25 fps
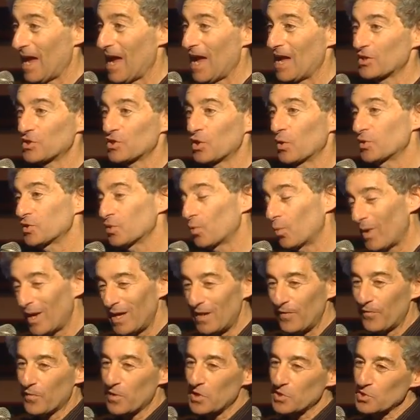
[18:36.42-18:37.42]
And so it's a
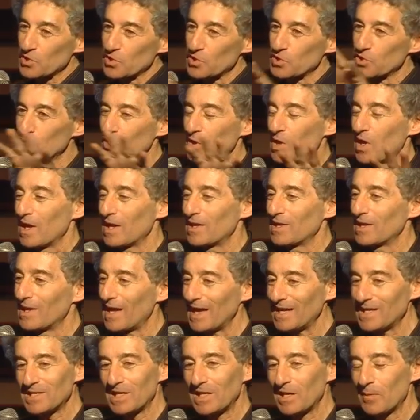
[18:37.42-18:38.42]
way for us to. the
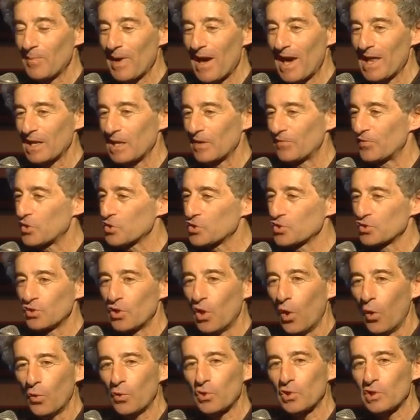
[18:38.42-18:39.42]
nice thing about it, if there's
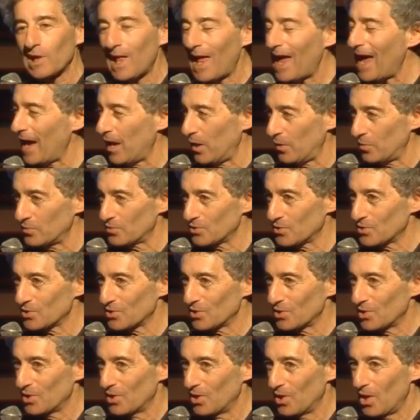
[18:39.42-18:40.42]
no
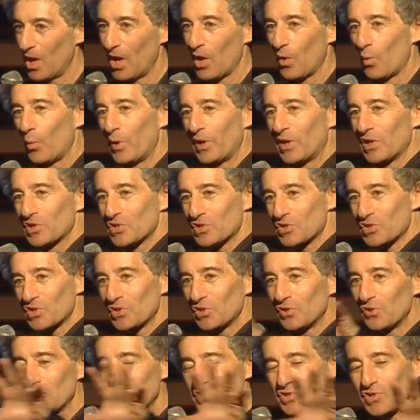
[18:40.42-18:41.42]
clouds, we can
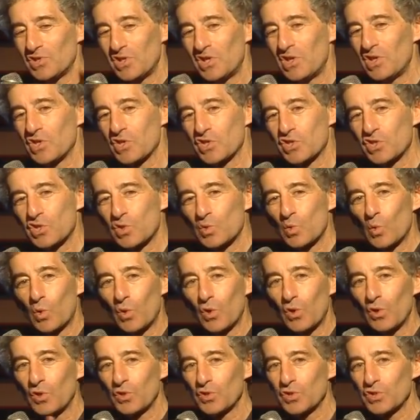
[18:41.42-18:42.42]
still see the
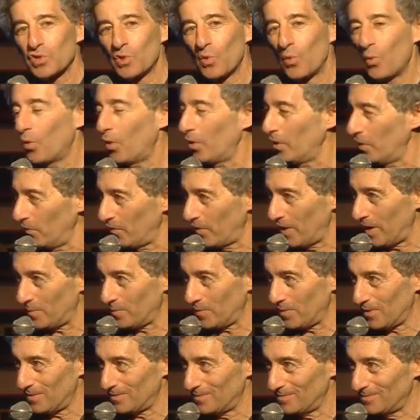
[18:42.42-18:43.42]
swirls in the water
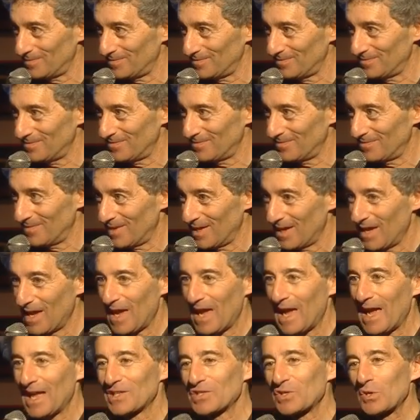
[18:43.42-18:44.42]
vapor.
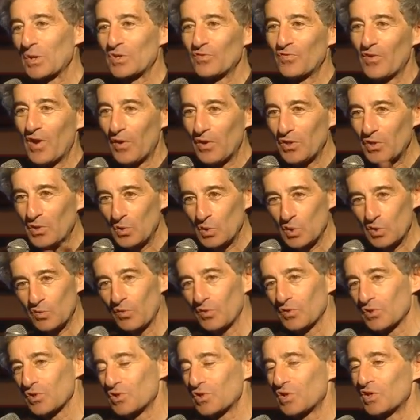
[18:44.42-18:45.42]
And so it's very
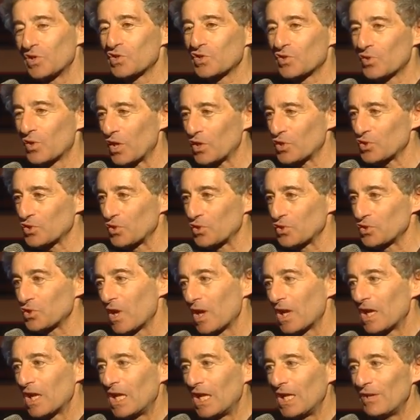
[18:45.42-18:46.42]
useful to see structures
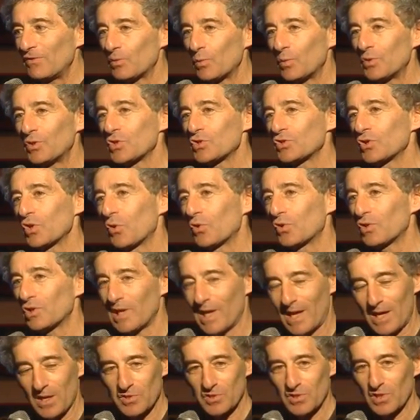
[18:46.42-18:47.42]
even when there's no
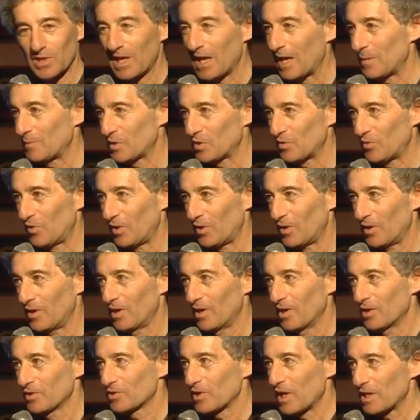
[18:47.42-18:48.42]
clouds in the atmosphere.
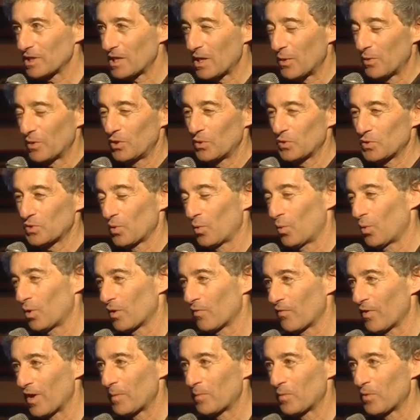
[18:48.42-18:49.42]
So that's how we use the
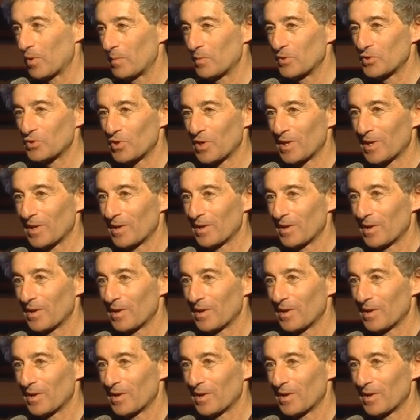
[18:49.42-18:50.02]
water vapor imagery.